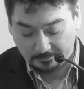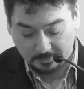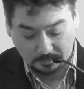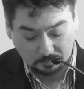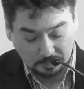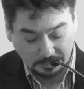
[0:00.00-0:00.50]
of
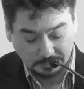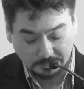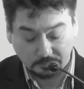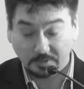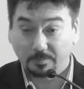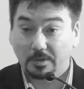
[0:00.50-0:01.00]
our rights
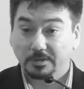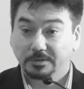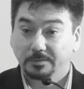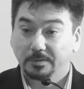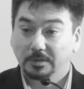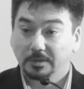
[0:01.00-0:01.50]
and
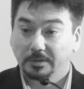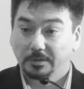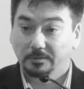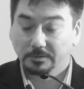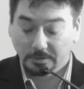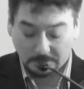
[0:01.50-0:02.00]

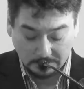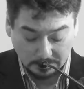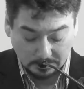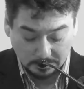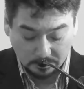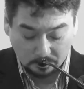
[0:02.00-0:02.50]
responsibilities
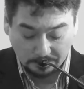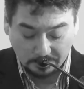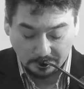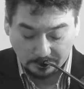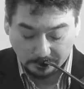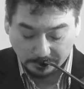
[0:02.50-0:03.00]
with
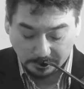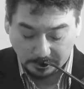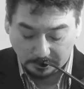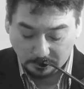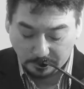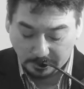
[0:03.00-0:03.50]
others,
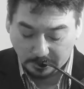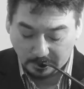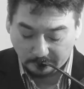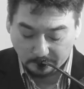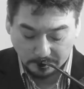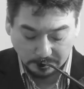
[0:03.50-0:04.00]
including
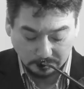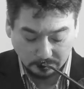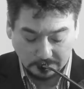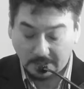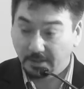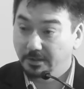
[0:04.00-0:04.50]
governments
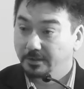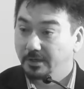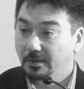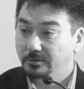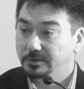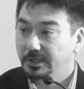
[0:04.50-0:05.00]
located
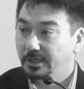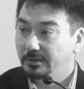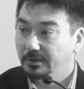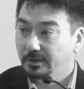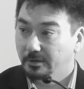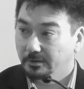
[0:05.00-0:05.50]

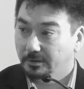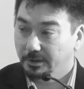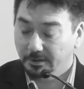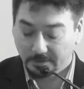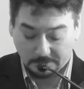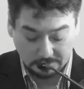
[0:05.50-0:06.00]
outside the
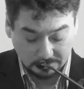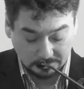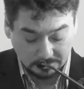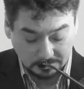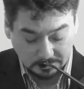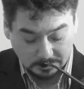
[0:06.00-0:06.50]
Arctic.
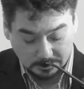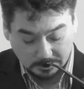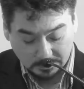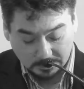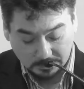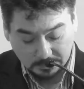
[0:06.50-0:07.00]

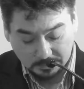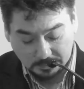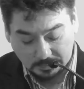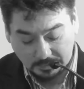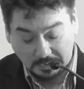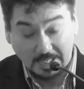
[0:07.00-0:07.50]

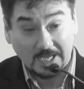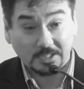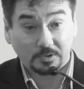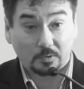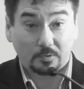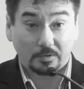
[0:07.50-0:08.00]
In the
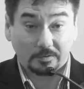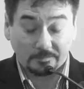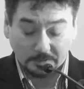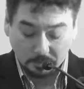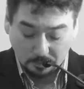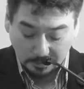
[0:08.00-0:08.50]
last quarter of
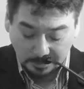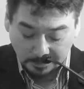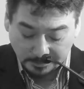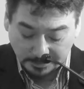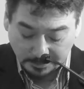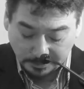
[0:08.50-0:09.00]
the 20th
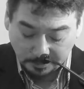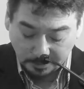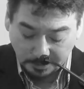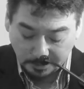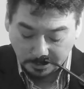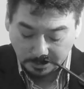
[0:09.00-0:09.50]

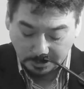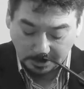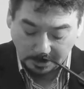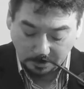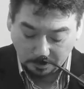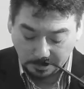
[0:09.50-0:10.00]
century,
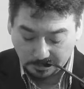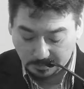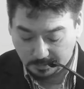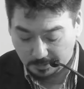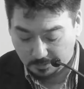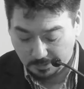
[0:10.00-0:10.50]
Inuit
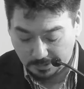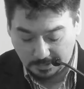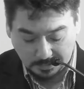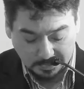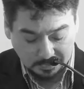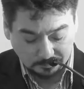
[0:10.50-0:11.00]
quickly
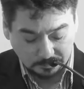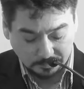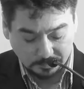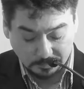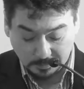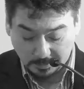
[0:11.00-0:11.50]
came to
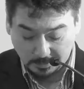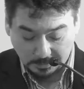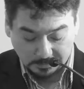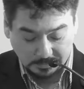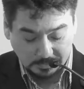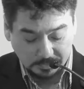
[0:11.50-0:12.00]

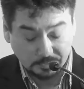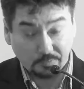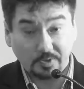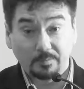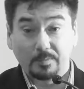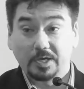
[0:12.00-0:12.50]
see
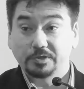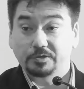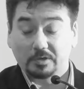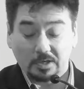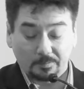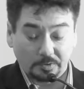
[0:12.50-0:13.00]
three
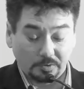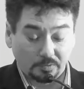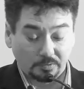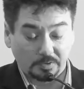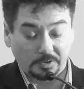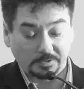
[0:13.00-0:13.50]
major
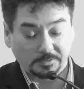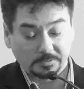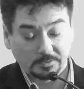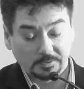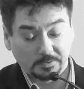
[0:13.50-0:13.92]
opportunities.